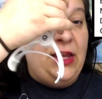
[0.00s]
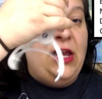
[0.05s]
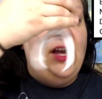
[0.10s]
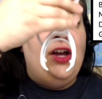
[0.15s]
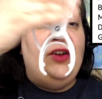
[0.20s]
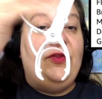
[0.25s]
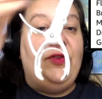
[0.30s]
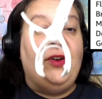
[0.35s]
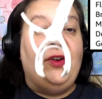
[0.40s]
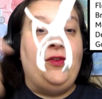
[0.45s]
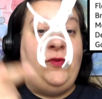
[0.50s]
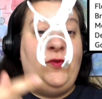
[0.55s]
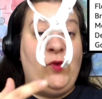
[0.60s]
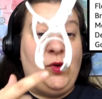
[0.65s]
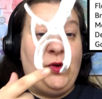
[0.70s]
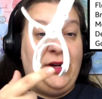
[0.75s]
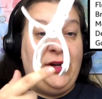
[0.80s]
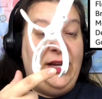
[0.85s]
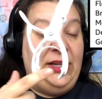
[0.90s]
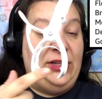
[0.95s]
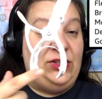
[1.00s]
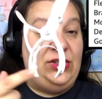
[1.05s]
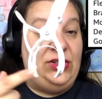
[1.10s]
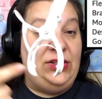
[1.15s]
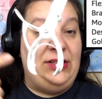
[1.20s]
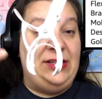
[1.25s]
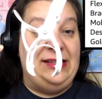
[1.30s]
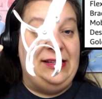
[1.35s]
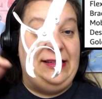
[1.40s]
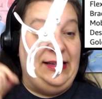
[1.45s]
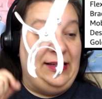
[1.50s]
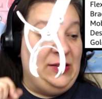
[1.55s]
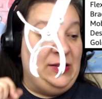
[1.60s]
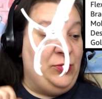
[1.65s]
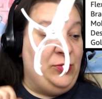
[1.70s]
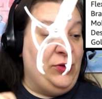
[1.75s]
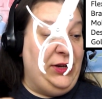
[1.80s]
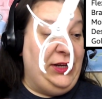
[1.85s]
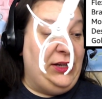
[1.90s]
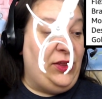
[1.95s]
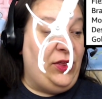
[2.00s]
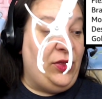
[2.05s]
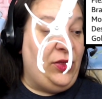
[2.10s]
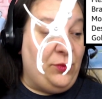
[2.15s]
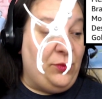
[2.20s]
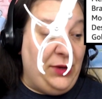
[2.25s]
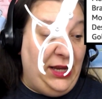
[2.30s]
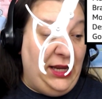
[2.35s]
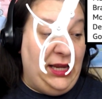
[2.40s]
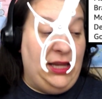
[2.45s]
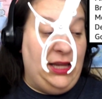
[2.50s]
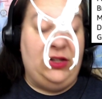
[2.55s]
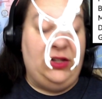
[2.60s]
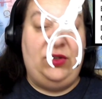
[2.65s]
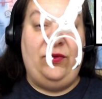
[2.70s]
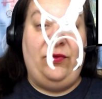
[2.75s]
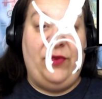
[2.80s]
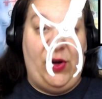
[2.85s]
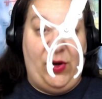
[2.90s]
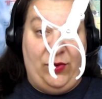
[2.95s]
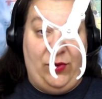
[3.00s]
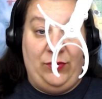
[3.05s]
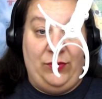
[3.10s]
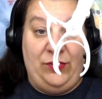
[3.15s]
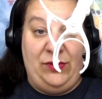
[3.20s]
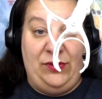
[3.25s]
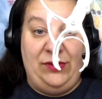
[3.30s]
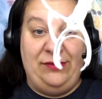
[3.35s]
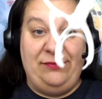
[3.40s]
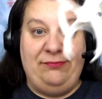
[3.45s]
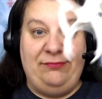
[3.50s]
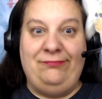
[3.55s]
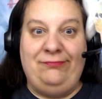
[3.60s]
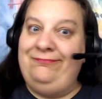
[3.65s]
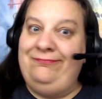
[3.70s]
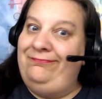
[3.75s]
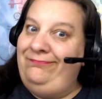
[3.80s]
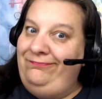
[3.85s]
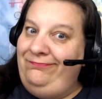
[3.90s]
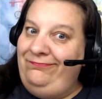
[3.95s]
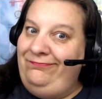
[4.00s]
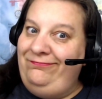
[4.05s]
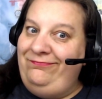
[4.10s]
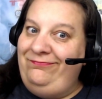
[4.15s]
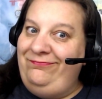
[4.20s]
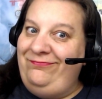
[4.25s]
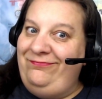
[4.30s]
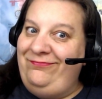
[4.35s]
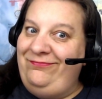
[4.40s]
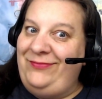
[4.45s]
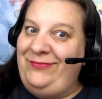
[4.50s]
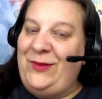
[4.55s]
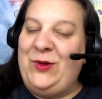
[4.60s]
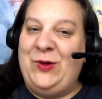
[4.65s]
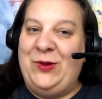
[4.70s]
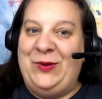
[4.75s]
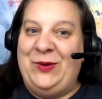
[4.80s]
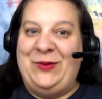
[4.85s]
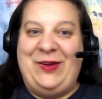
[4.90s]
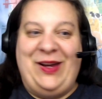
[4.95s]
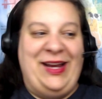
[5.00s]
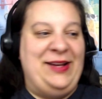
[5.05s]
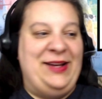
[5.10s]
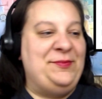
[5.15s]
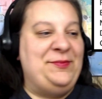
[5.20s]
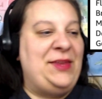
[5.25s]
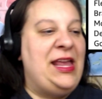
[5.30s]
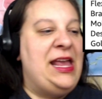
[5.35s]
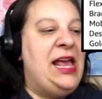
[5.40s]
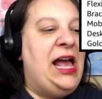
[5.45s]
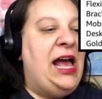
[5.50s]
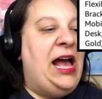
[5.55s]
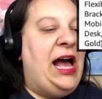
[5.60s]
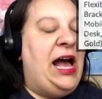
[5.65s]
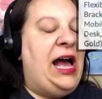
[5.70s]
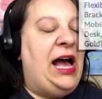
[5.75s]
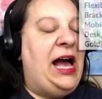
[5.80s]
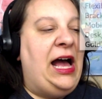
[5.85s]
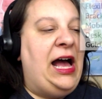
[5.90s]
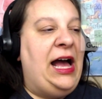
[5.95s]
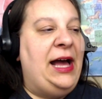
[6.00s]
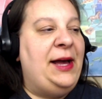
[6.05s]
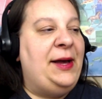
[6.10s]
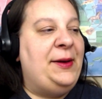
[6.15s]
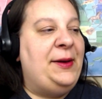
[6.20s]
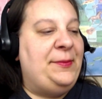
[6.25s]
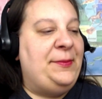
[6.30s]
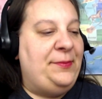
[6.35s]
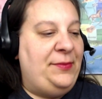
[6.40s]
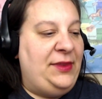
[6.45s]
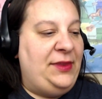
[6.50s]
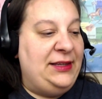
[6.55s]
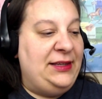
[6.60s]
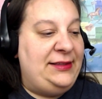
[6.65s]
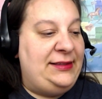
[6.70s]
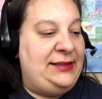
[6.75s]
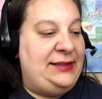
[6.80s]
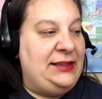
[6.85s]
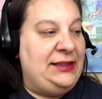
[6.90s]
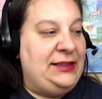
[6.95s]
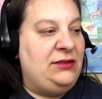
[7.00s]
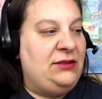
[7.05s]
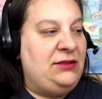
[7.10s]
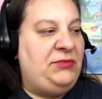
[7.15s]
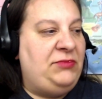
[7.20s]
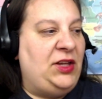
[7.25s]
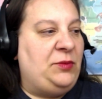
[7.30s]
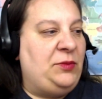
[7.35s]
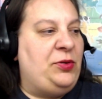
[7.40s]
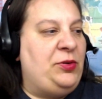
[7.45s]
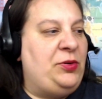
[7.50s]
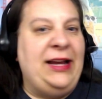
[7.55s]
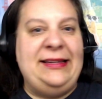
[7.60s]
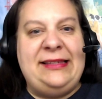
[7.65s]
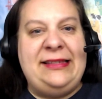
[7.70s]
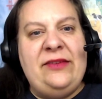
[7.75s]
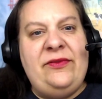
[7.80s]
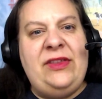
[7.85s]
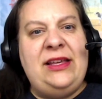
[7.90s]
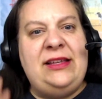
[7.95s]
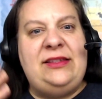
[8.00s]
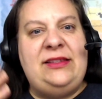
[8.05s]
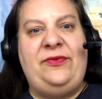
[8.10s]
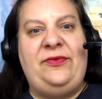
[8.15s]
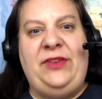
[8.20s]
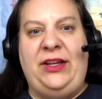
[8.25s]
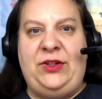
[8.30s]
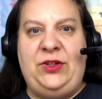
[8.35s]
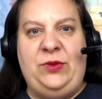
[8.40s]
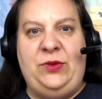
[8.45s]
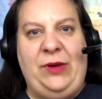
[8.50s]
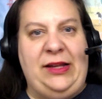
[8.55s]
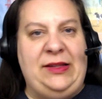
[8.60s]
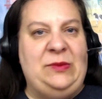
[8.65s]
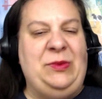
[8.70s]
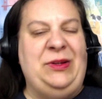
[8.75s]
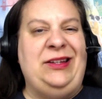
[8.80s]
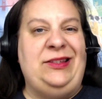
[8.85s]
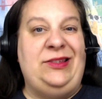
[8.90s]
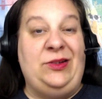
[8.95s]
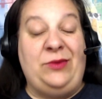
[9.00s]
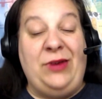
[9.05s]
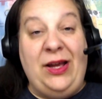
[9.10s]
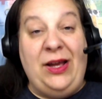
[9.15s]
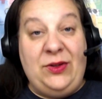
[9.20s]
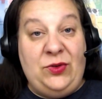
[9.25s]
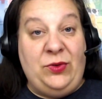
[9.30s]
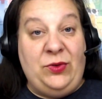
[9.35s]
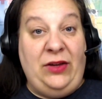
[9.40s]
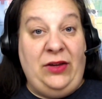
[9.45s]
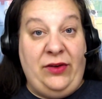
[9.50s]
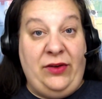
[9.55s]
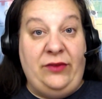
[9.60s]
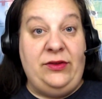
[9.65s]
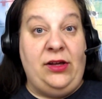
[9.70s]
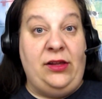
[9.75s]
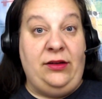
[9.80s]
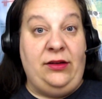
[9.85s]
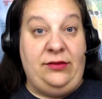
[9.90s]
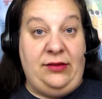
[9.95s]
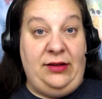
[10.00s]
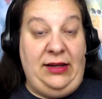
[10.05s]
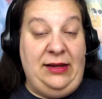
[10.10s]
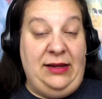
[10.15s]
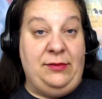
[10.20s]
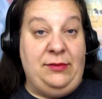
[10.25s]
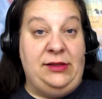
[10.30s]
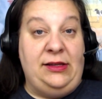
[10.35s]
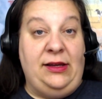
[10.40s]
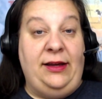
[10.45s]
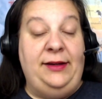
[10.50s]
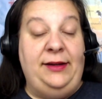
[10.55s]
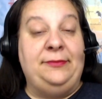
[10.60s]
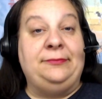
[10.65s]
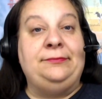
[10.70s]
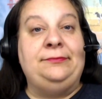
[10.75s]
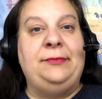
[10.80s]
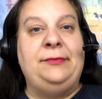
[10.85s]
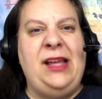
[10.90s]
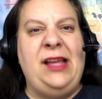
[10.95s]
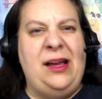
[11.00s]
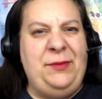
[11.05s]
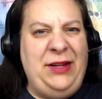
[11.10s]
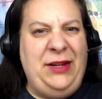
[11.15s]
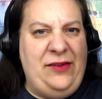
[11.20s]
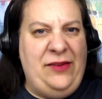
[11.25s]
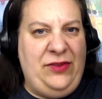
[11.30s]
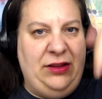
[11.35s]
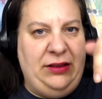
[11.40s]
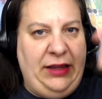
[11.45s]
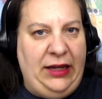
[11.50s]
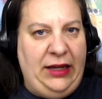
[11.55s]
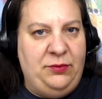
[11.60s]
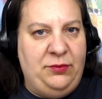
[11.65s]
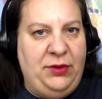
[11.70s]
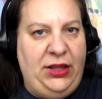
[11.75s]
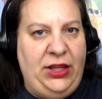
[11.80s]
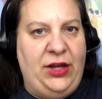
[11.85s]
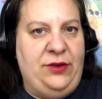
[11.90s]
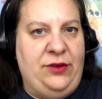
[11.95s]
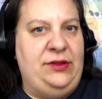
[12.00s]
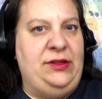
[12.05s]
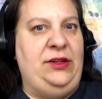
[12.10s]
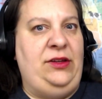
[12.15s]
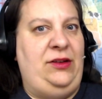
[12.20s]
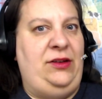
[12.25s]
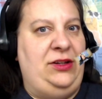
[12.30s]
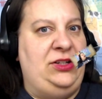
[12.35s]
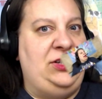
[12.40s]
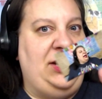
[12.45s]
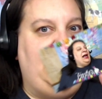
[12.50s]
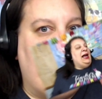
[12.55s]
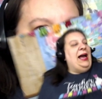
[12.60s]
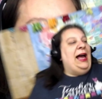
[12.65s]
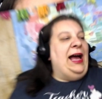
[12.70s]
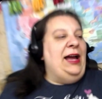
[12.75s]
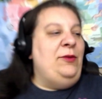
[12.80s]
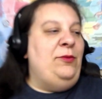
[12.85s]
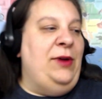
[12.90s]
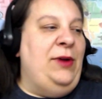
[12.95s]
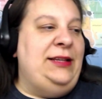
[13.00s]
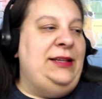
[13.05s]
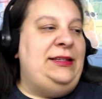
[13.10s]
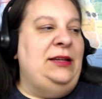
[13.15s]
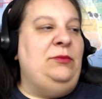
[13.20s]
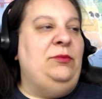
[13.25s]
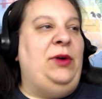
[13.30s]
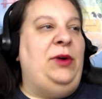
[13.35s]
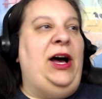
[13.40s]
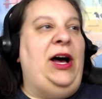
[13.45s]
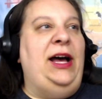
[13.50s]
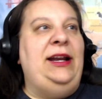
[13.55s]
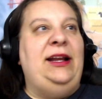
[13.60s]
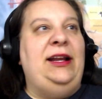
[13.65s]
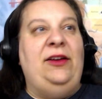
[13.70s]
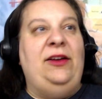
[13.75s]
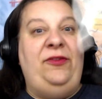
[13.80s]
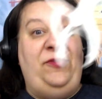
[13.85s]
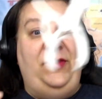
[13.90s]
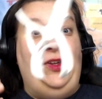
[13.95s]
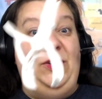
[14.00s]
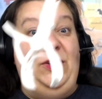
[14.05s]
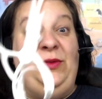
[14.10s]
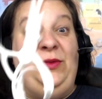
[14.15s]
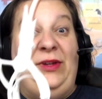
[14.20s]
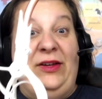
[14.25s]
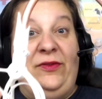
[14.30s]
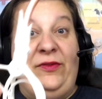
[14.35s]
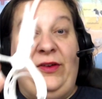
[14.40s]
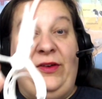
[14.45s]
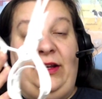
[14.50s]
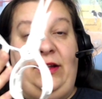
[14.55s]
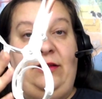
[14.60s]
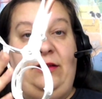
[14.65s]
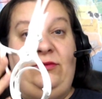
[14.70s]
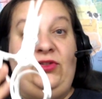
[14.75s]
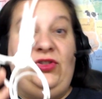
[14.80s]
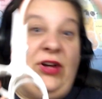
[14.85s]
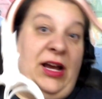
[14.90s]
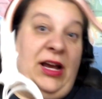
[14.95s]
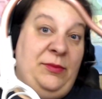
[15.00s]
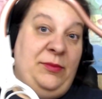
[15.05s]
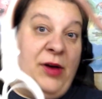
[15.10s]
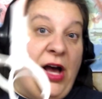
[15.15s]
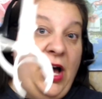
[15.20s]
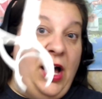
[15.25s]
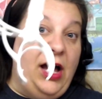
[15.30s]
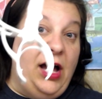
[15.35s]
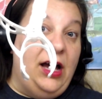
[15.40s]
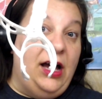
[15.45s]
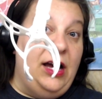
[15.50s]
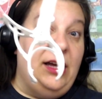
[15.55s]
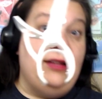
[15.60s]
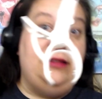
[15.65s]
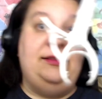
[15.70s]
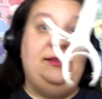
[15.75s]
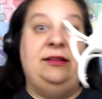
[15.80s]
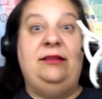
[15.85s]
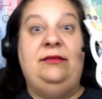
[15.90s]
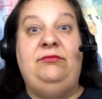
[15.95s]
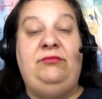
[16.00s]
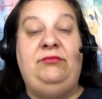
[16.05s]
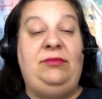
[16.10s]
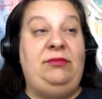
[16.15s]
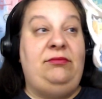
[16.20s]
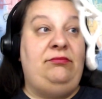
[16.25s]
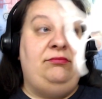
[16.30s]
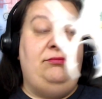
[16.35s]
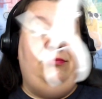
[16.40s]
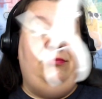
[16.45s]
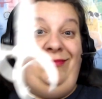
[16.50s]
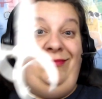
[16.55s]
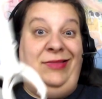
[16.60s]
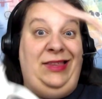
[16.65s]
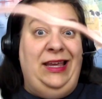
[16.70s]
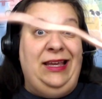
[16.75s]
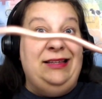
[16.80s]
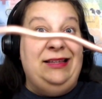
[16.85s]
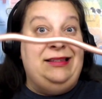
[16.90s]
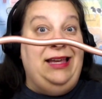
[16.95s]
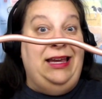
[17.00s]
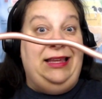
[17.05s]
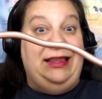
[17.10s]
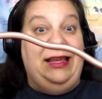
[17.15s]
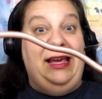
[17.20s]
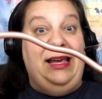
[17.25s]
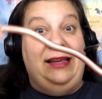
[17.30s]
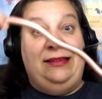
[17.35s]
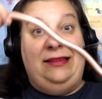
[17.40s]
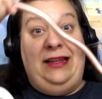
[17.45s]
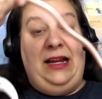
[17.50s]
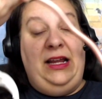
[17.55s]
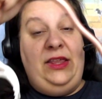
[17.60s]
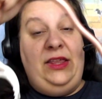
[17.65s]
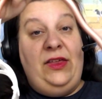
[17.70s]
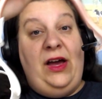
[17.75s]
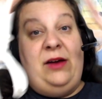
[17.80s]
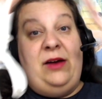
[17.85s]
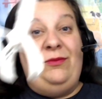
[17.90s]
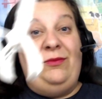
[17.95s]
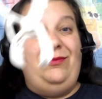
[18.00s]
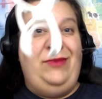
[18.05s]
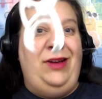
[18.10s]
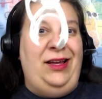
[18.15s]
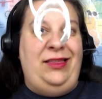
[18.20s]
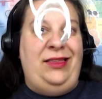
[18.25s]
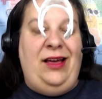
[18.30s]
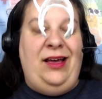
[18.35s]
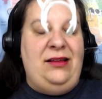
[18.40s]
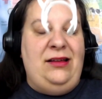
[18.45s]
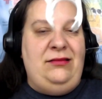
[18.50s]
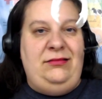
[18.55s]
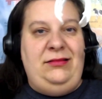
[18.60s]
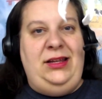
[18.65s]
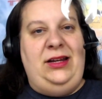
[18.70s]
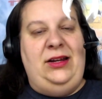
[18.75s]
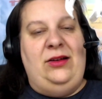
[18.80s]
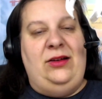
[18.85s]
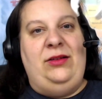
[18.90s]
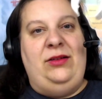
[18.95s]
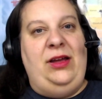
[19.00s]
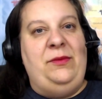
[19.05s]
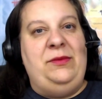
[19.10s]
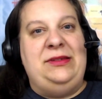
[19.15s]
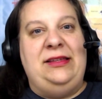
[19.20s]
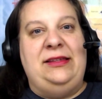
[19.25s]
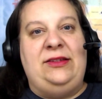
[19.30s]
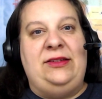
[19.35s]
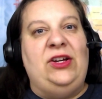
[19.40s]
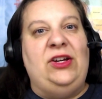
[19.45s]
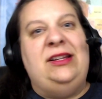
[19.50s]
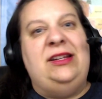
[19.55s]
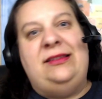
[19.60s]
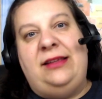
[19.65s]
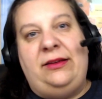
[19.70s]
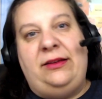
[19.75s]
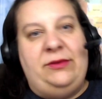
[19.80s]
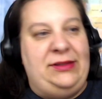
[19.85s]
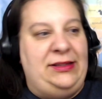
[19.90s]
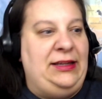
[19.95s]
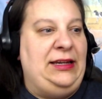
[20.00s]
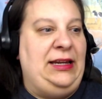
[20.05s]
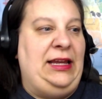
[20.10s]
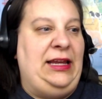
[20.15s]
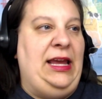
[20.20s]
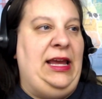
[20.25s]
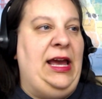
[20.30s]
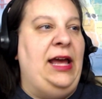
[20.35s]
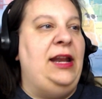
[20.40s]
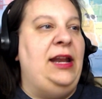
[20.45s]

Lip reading: for 4-inch to 6.3-inch phones. Cool, right? This the price of this fluctuates, but it's around $25 on Amazon. I'm going to have the link below so you can check it out. I went and bought a few different tripods and things like this that I thought, it was as good as it was going to get.